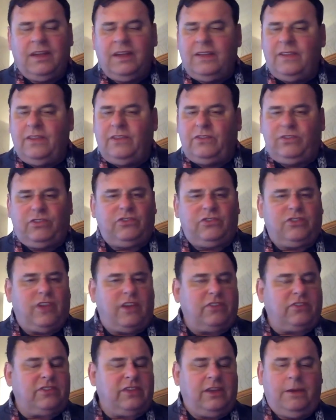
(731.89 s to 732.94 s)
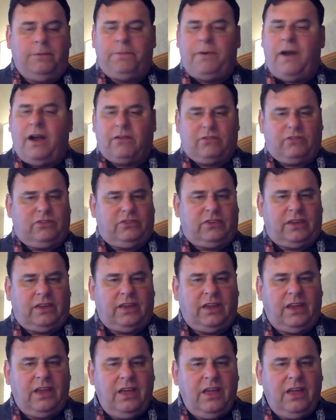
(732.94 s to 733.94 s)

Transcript: This is just a hypocrisy.